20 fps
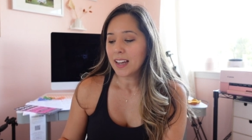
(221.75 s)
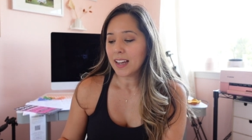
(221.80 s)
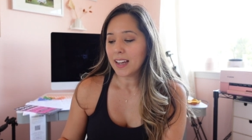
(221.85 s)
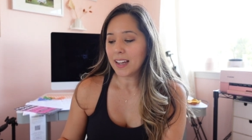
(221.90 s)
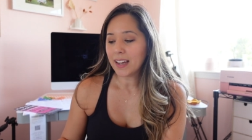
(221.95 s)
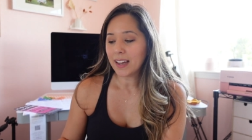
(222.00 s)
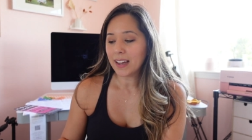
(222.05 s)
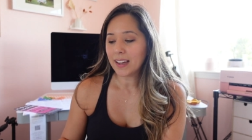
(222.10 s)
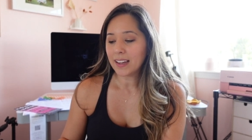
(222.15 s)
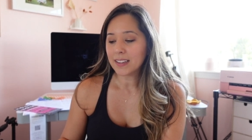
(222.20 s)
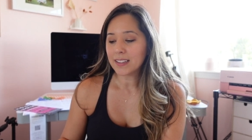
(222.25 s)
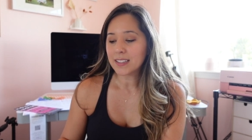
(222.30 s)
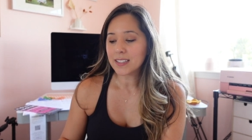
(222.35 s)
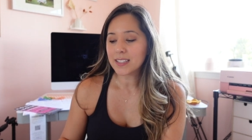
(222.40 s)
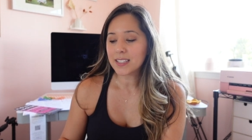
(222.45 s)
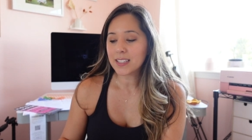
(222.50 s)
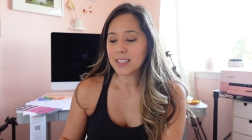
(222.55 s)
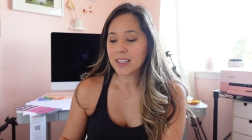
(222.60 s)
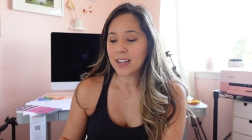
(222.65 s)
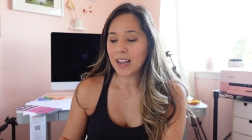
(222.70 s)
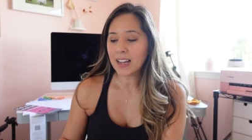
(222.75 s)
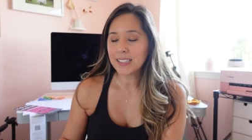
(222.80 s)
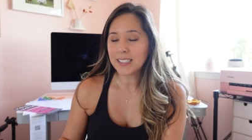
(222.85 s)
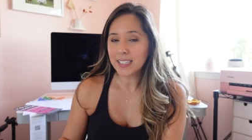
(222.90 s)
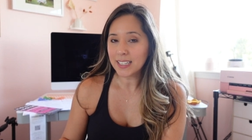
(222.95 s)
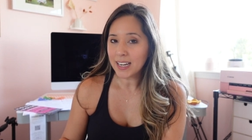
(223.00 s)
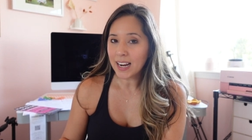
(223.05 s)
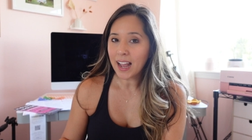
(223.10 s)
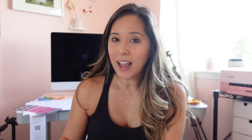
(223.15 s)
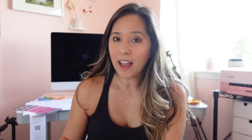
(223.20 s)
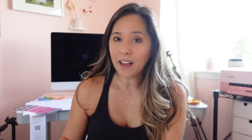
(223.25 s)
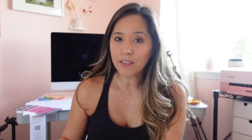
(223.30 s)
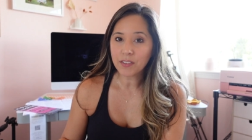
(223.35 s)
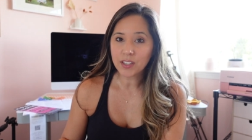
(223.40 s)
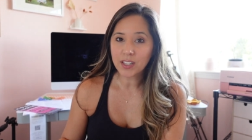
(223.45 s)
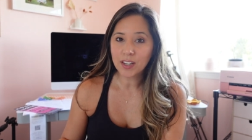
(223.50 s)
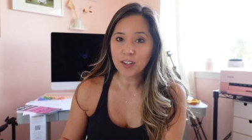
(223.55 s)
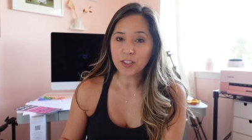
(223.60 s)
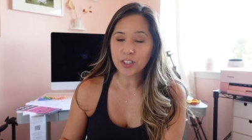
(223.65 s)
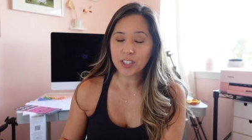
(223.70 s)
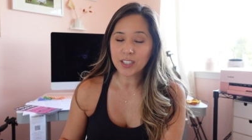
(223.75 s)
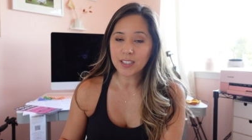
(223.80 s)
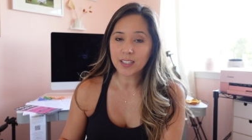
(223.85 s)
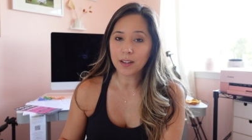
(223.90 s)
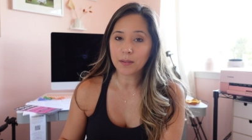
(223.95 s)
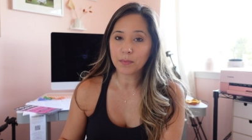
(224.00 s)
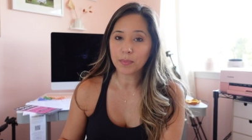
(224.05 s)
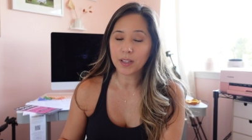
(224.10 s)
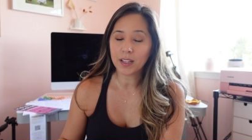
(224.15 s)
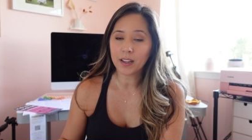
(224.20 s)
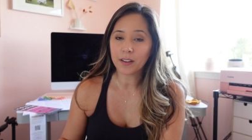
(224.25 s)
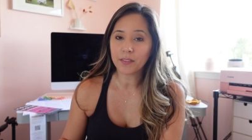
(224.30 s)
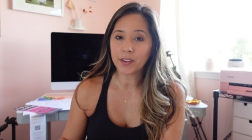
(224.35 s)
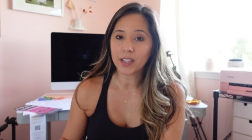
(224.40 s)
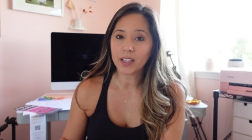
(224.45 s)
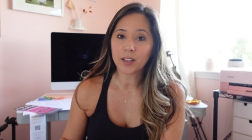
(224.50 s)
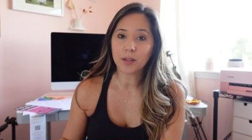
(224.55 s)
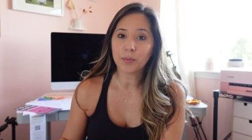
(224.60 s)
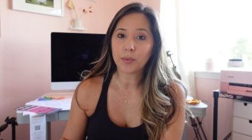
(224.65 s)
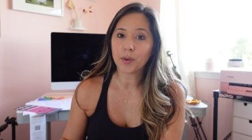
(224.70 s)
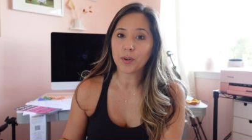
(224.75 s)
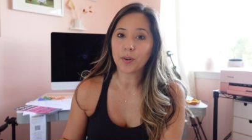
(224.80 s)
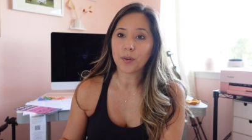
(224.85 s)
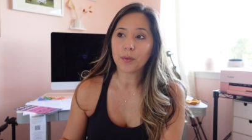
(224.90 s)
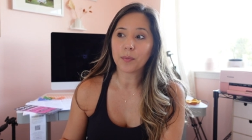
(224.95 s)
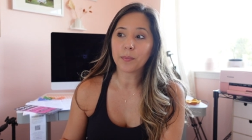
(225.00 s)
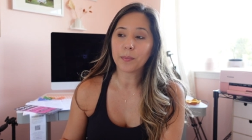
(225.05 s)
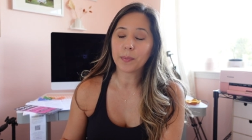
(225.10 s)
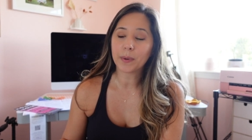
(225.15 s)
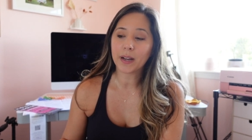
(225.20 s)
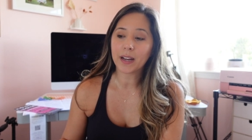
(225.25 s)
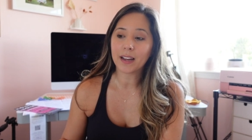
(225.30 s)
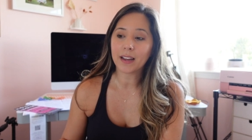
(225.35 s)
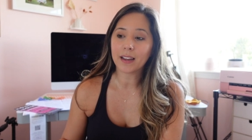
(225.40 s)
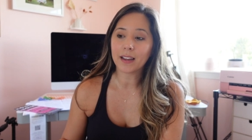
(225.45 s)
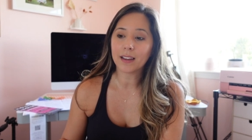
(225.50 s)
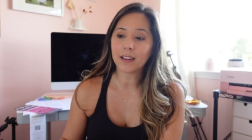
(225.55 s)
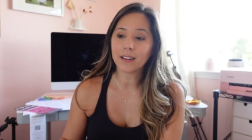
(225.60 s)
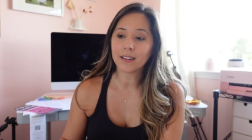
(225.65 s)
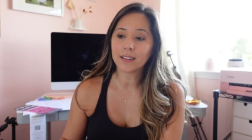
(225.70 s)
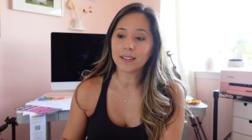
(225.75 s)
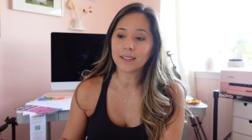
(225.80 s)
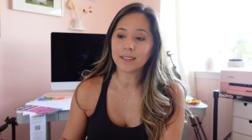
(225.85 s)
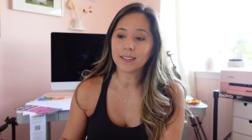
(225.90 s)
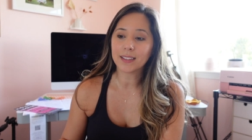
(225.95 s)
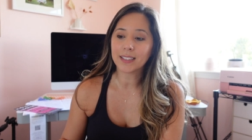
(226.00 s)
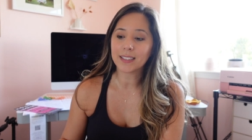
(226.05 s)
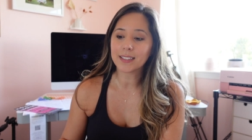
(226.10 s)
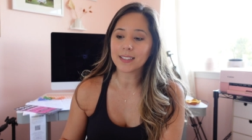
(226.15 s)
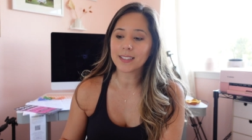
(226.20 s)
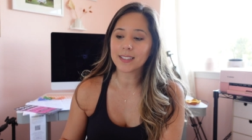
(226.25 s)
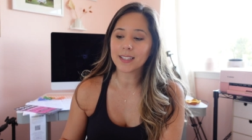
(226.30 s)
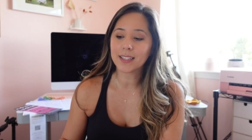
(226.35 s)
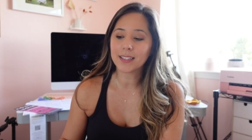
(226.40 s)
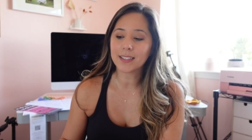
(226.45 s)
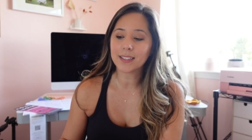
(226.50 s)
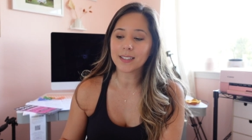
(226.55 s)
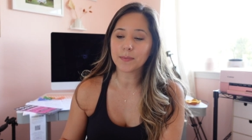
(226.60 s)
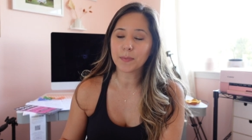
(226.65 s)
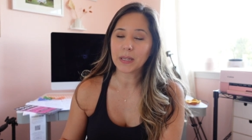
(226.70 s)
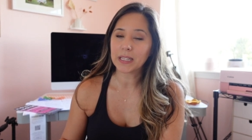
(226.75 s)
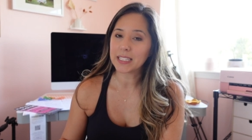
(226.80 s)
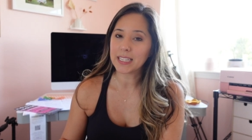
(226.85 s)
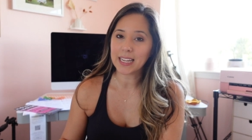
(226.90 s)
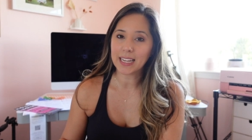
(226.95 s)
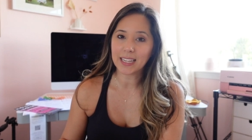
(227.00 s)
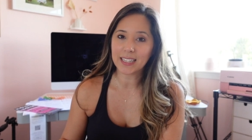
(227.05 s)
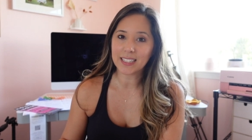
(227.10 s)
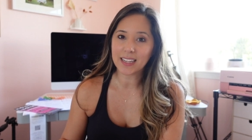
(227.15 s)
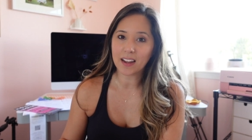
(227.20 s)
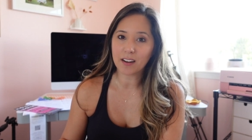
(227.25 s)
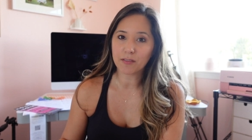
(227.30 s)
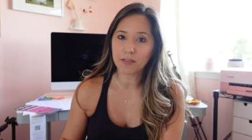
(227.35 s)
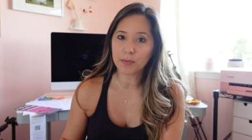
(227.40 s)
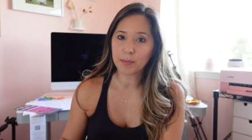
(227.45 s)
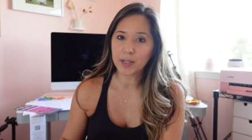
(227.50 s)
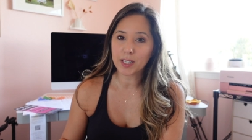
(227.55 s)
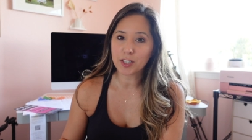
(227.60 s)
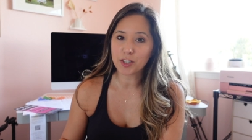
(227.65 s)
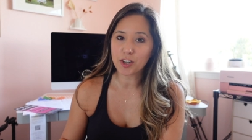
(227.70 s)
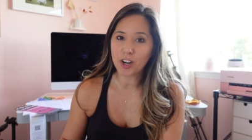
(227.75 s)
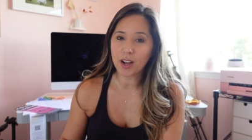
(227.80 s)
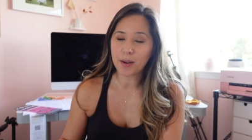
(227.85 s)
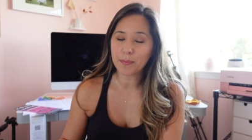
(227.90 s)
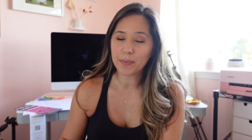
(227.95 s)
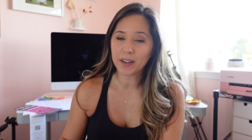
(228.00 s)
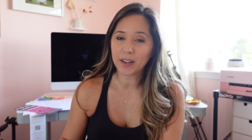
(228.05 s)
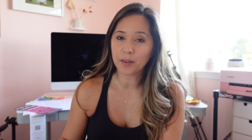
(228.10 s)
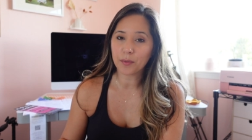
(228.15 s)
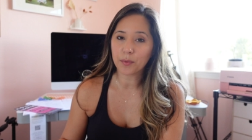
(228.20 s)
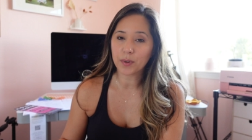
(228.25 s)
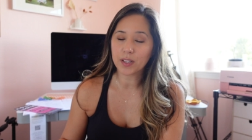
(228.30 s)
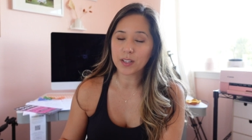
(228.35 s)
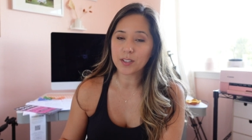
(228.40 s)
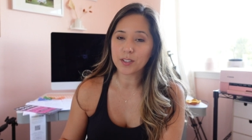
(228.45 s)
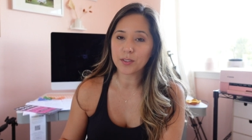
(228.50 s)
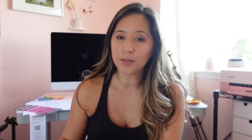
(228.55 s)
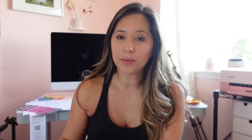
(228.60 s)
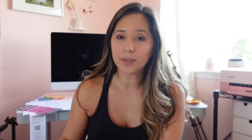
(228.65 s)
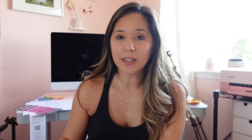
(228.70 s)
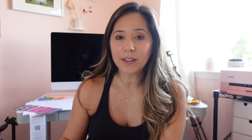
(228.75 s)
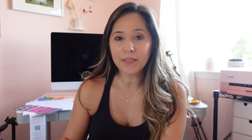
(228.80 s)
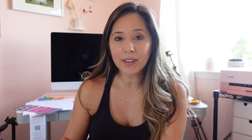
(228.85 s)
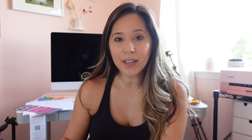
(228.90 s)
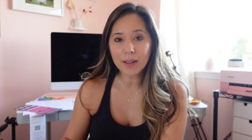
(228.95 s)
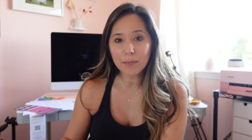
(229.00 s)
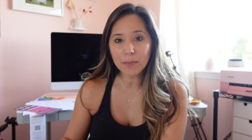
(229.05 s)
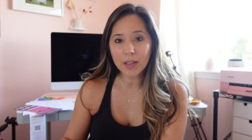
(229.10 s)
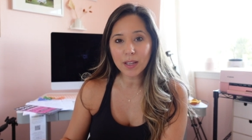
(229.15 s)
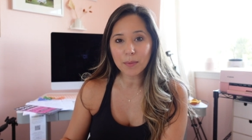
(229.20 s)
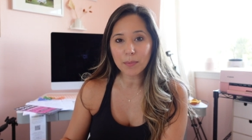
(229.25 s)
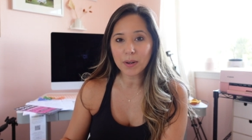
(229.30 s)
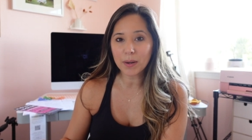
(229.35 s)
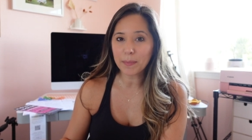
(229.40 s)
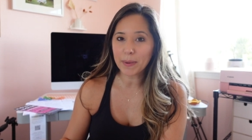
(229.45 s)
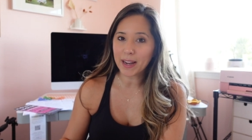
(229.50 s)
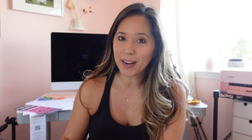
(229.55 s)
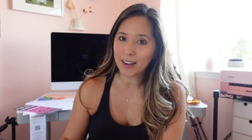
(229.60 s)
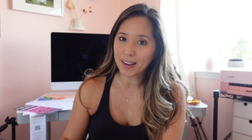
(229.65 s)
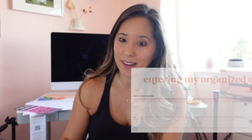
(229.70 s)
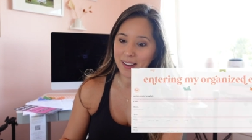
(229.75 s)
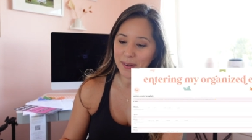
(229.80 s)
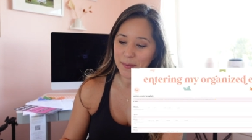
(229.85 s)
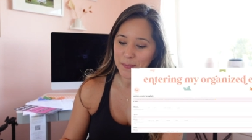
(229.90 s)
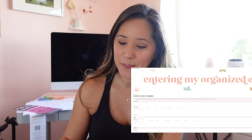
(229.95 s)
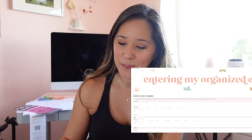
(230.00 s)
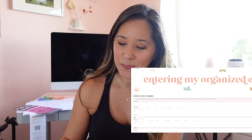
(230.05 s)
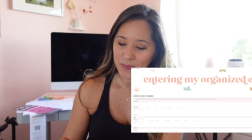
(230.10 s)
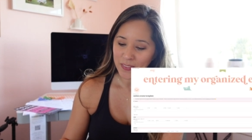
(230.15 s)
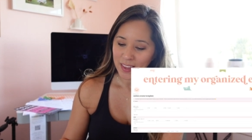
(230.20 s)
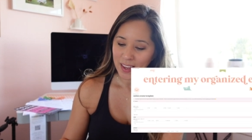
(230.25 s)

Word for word: And I did have a Notion template available, but it's since been taken down from my shop and I want to revamp it, put it back up